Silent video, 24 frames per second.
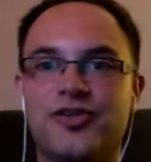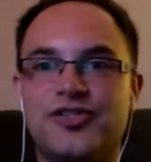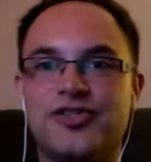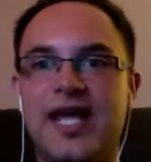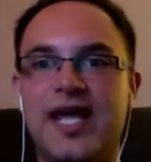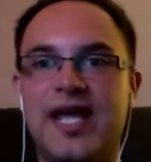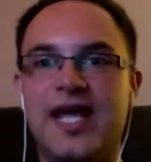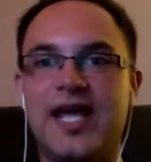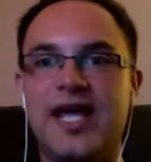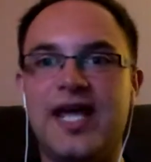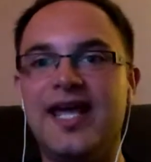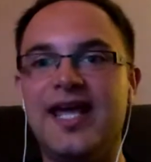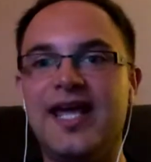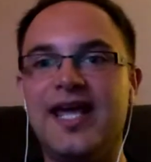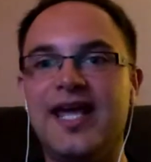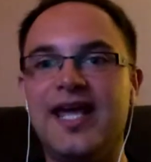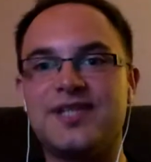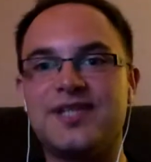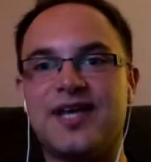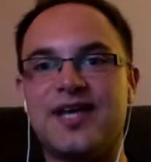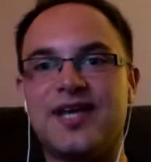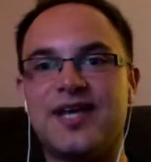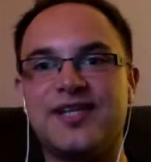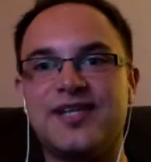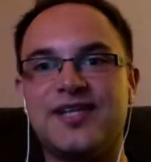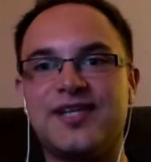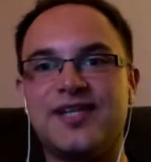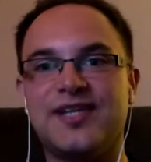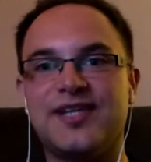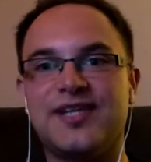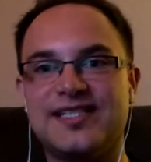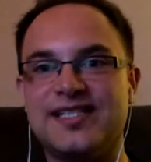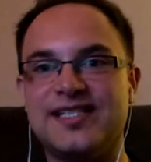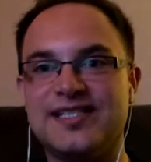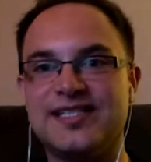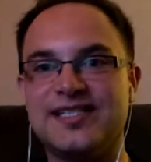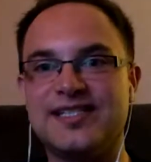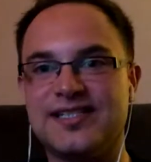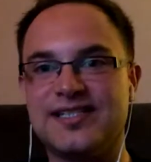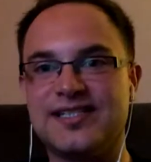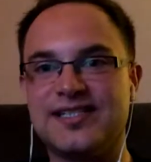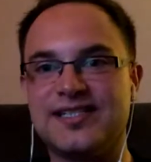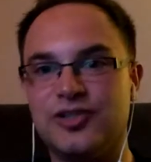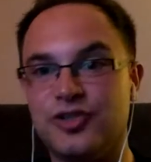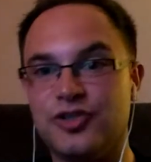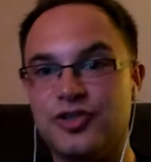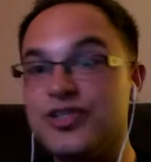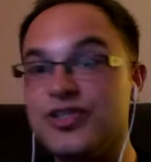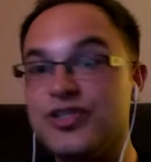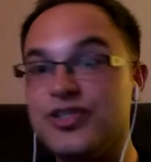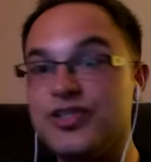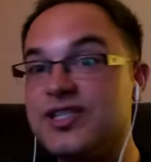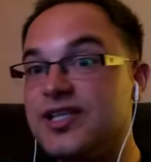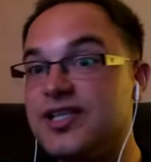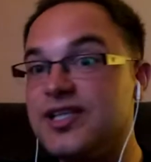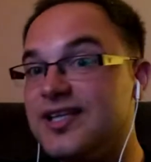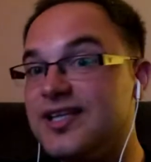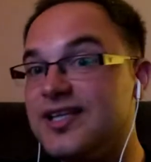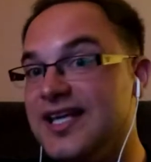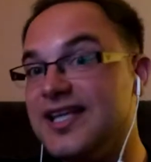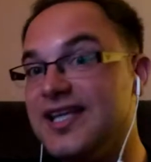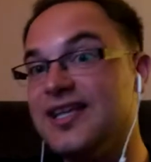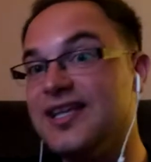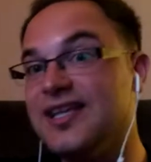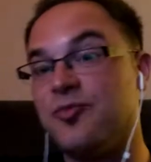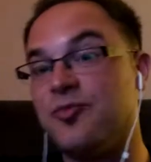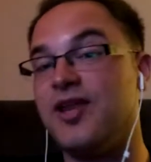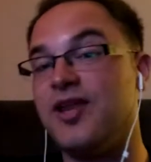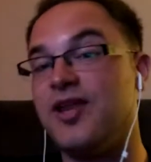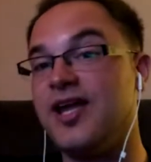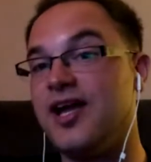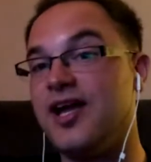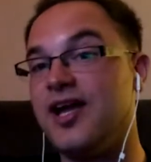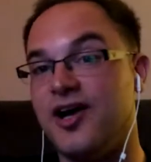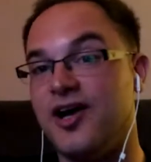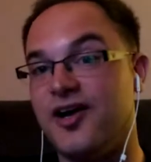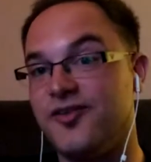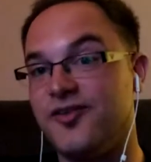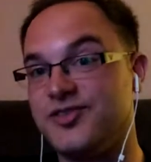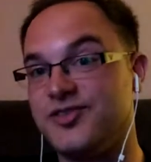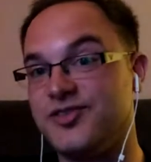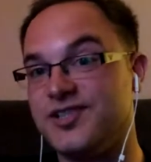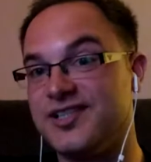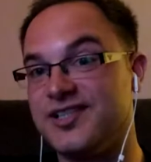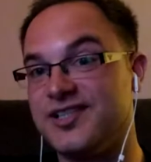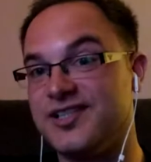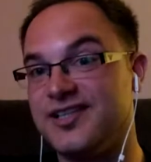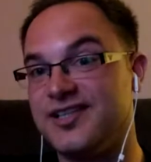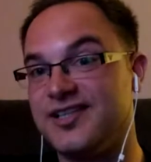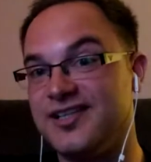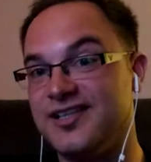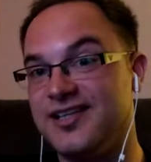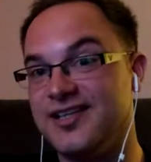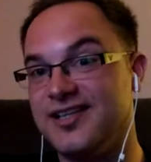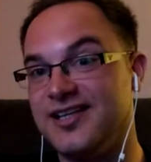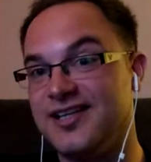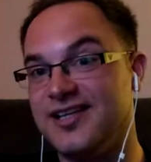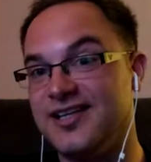you know, there's 10 games left in the season. You're still in the playoffs.